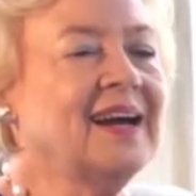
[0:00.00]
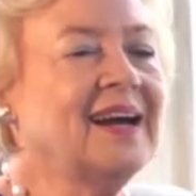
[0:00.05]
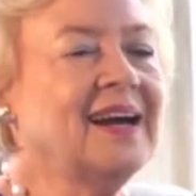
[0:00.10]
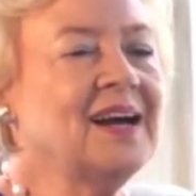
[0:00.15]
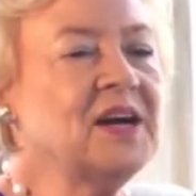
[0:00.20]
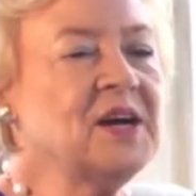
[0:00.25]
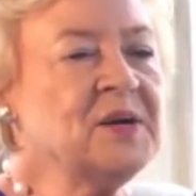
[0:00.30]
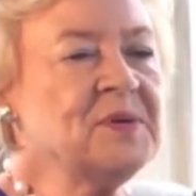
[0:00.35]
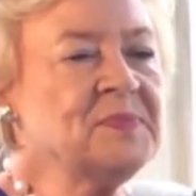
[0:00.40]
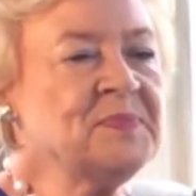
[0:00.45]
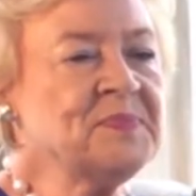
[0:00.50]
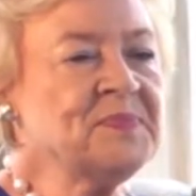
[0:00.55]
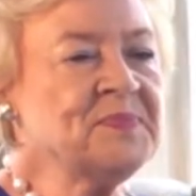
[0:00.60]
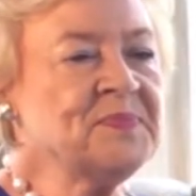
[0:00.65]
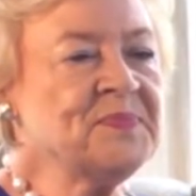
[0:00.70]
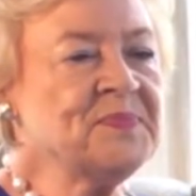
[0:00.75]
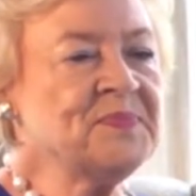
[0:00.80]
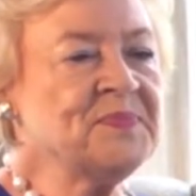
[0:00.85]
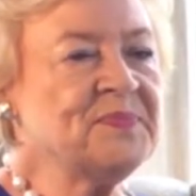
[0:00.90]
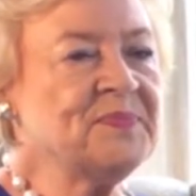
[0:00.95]

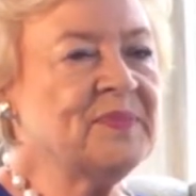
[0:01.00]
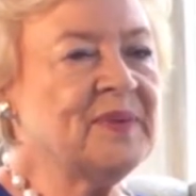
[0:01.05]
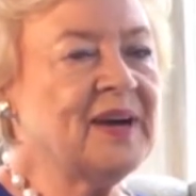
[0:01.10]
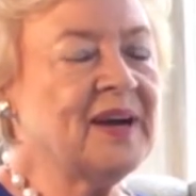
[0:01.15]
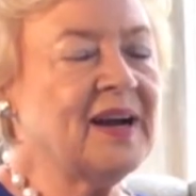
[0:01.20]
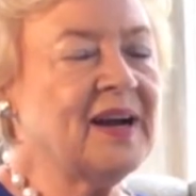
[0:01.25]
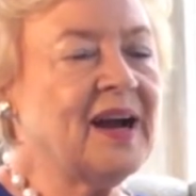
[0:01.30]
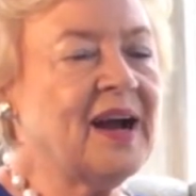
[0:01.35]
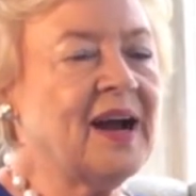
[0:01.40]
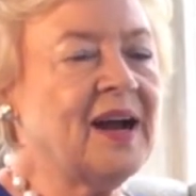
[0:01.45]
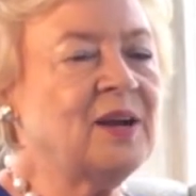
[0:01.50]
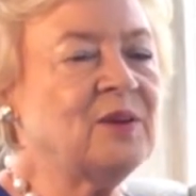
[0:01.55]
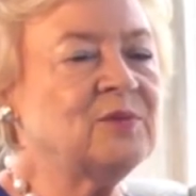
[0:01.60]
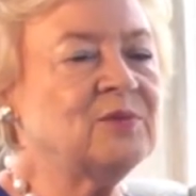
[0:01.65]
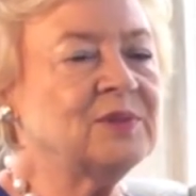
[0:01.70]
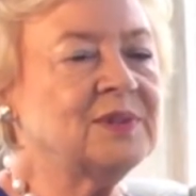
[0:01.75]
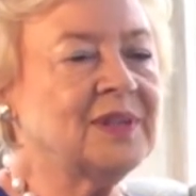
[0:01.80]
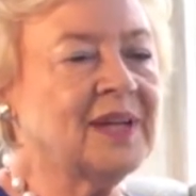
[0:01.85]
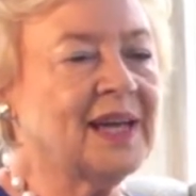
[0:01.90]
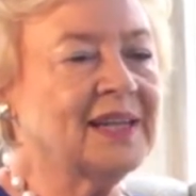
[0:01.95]
I
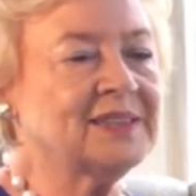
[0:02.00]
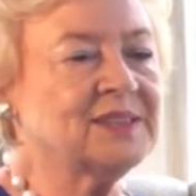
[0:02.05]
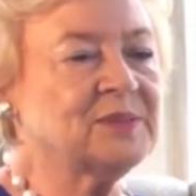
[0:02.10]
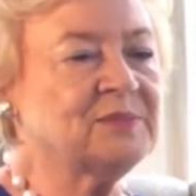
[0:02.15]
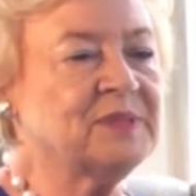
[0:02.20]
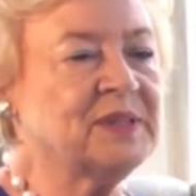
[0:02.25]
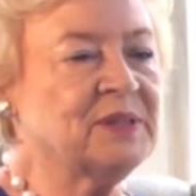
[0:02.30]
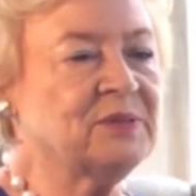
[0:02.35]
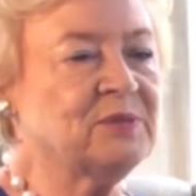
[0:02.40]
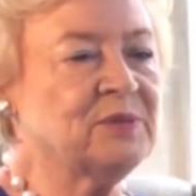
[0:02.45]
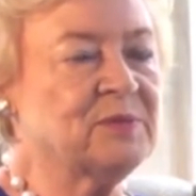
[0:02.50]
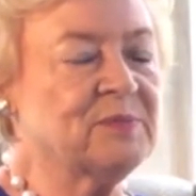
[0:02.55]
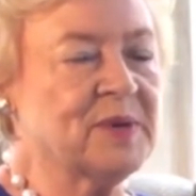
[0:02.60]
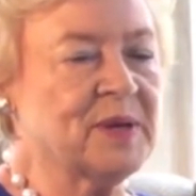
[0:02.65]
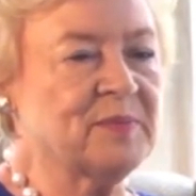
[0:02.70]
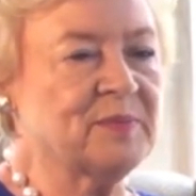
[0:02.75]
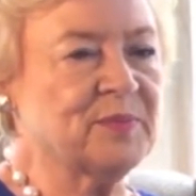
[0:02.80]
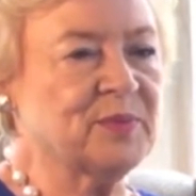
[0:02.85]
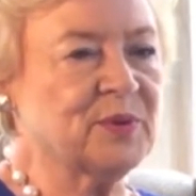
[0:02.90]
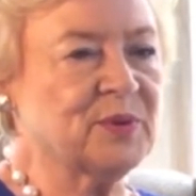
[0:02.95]
would like to be
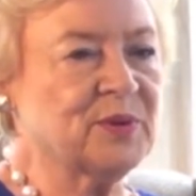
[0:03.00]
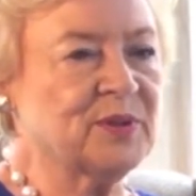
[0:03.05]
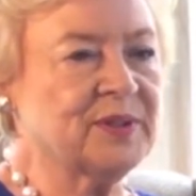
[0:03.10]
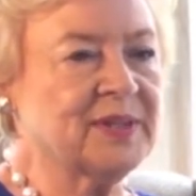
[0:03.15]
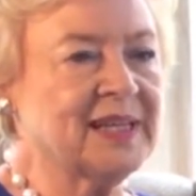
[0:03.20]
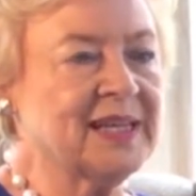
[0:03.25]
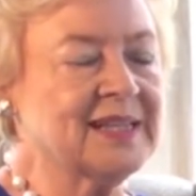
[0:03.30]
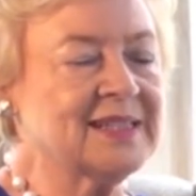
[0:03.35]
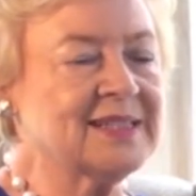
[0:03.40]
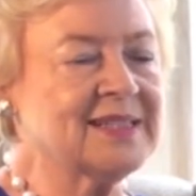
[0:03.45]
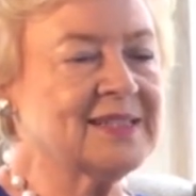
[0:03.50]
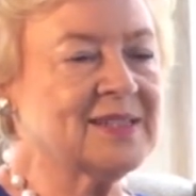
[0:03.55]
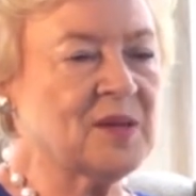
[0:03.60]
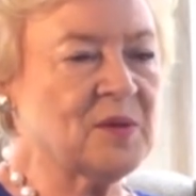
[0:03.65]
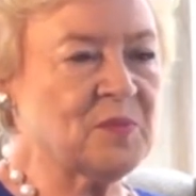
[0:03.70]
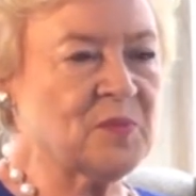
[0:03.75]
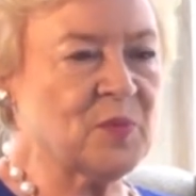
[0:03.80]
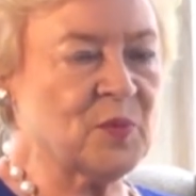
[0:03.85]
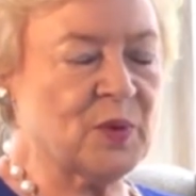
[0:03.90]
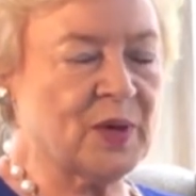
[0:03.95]
remembered as
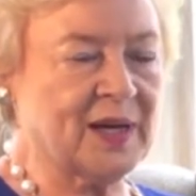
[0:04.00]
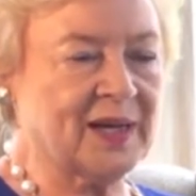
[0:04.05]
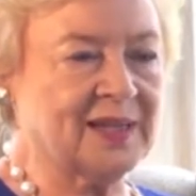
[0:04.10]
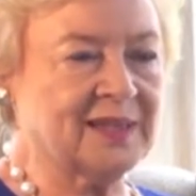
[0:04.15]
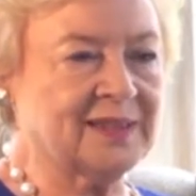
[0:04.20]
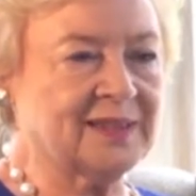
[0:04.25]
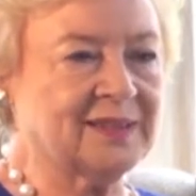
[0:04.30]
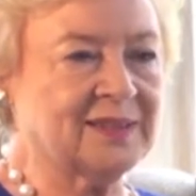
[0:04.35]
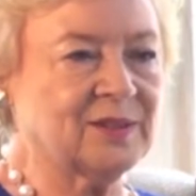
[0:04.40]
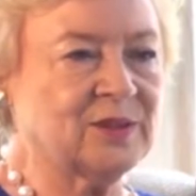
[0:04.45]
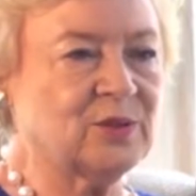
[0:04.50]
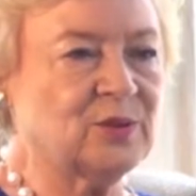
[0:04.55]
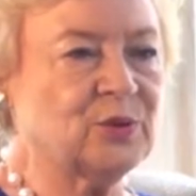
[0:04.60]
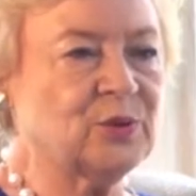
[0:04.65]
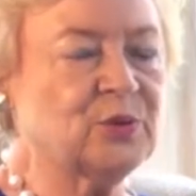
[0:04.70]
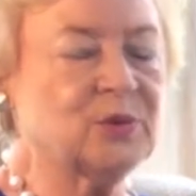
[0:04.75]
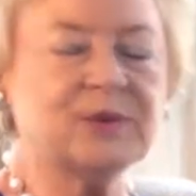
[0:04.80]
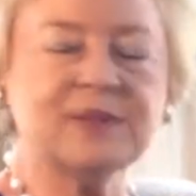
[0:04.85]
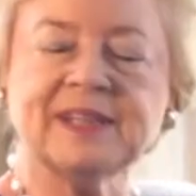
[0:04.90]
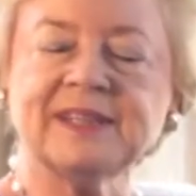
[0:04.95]
someone
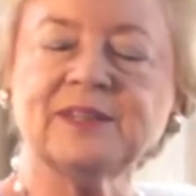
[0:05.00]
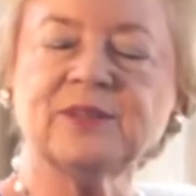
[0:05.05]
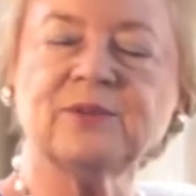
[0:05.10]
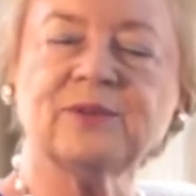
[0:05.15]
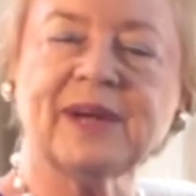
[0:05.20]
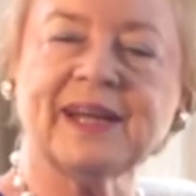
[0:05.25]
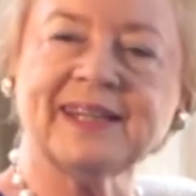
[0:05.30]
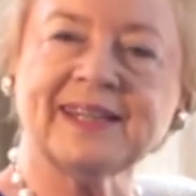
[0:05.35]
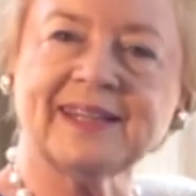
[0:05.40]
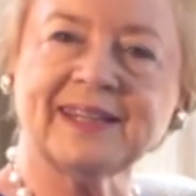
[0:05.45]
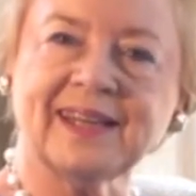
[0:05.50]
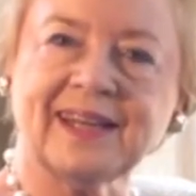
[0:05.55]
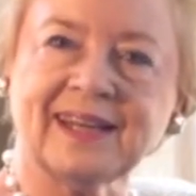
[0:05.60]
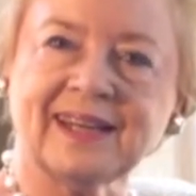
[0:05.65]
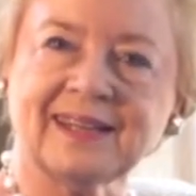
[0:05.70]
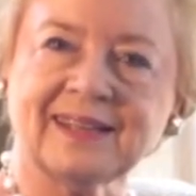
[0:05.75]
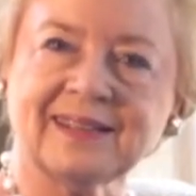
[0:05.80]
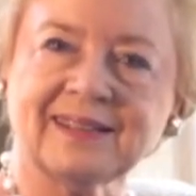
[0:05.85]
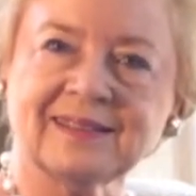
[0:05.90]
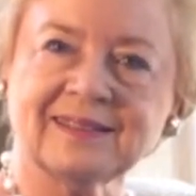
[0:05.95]
who did the right
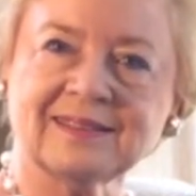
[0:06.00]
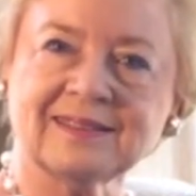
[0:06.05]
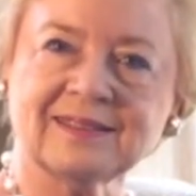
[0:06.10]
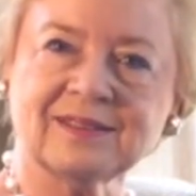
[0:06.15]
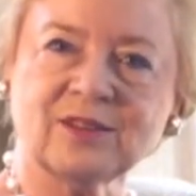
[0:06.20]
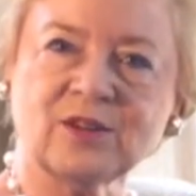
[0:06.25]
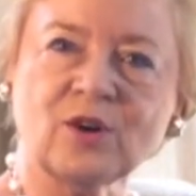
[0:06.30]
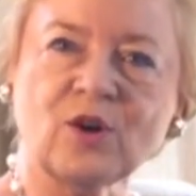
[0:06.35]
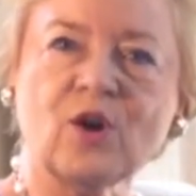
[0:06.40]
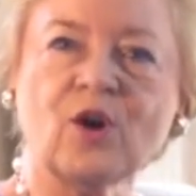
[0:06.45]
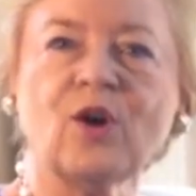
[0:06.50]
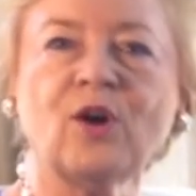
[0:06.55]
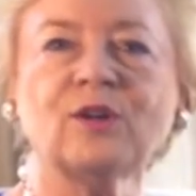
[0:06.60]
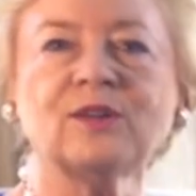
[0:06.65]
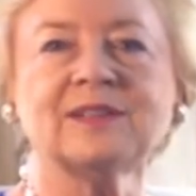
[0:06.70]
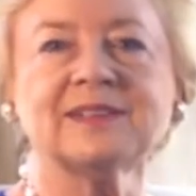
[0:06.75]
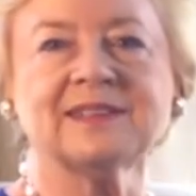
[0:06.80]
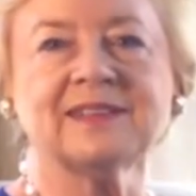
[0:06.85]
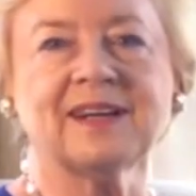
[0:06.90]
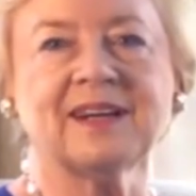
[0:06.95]
thing
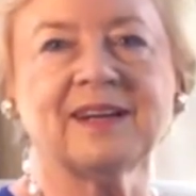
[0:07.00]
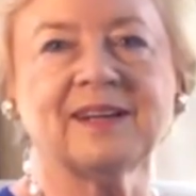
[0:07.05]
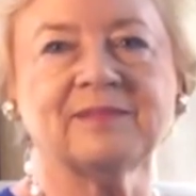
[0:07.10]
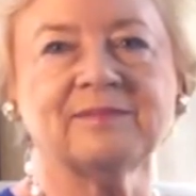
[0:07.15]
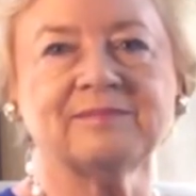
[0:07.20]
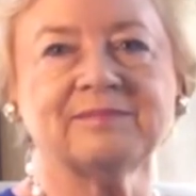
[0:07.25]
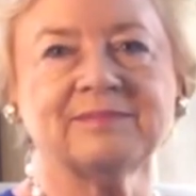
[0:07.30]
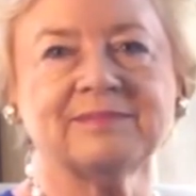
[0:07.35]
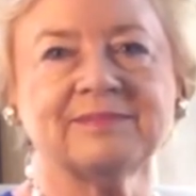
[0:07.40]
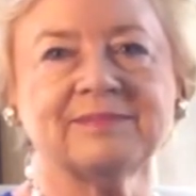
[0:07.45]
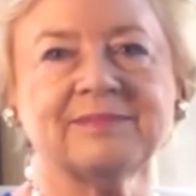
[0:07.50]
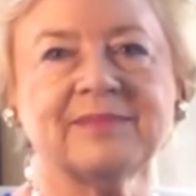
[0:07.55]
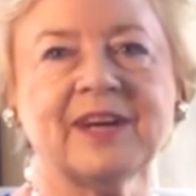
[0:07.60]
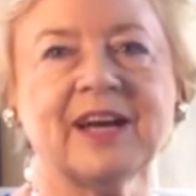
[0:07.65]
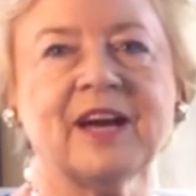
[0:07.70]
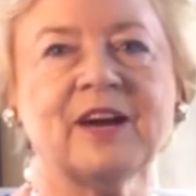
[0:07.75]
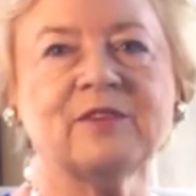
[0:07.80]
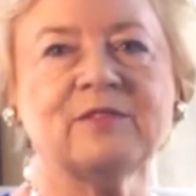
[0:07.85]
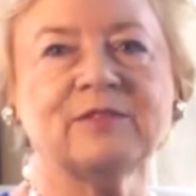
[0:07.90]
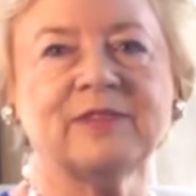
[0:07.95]
all the time,
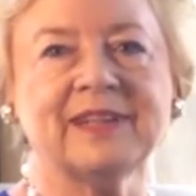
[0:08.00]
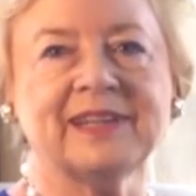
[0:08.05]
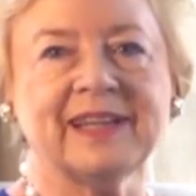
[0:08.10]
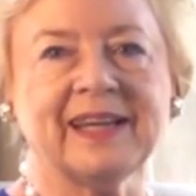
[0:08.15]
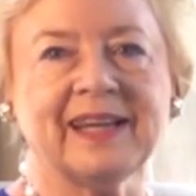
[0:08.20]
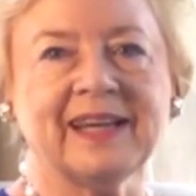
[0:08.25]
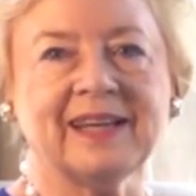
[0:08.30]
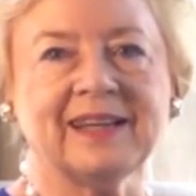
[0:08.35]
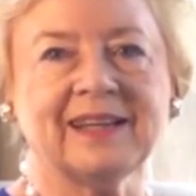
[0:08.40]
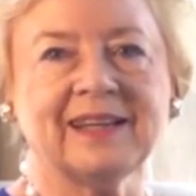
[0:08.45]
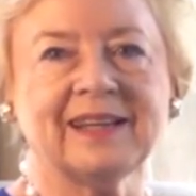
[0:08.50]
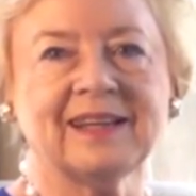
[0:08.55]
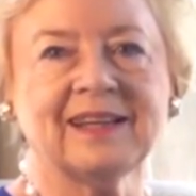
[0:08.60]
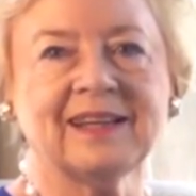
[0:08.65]
every day.